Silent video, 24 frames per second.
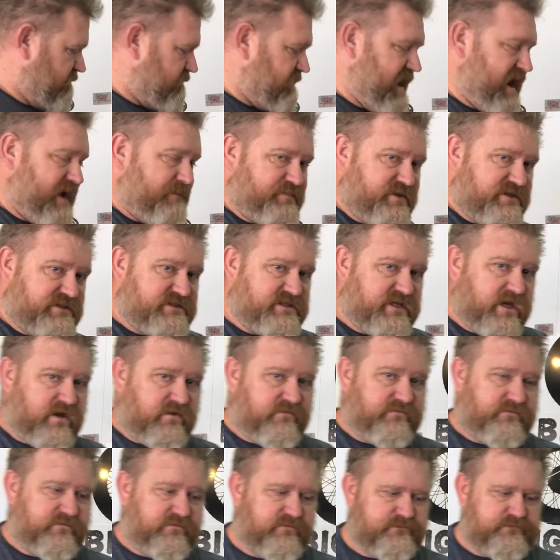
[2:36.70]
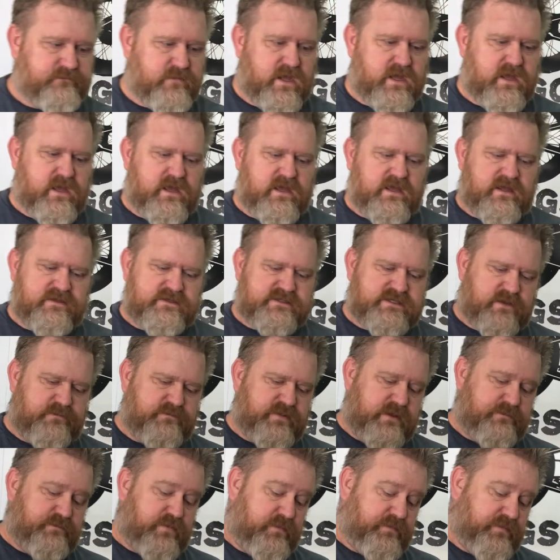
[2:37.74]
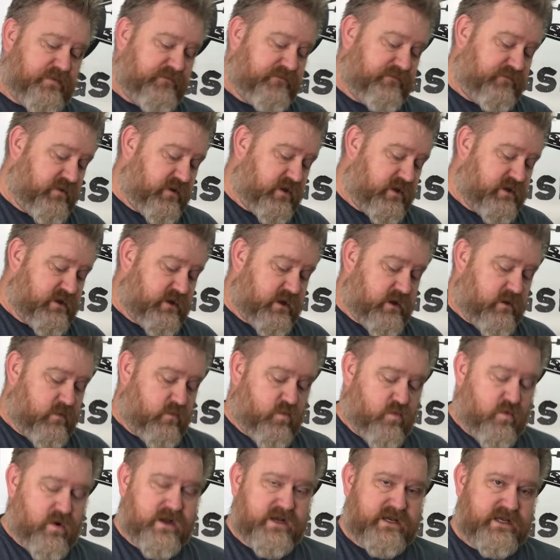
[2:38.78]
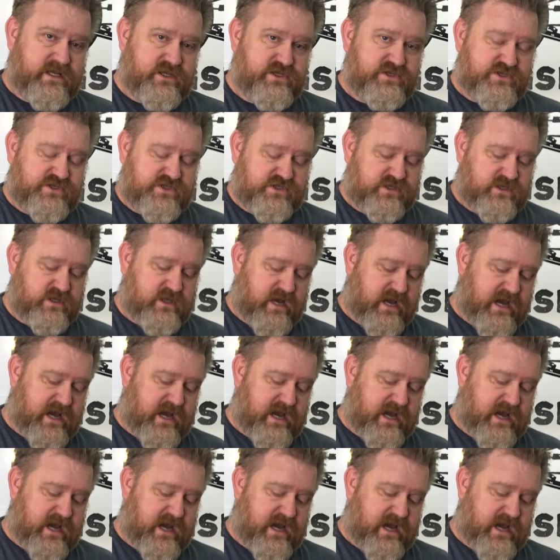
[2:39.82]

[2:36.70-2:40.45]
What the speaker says: wrap itself. Some people prefer a 1-inch.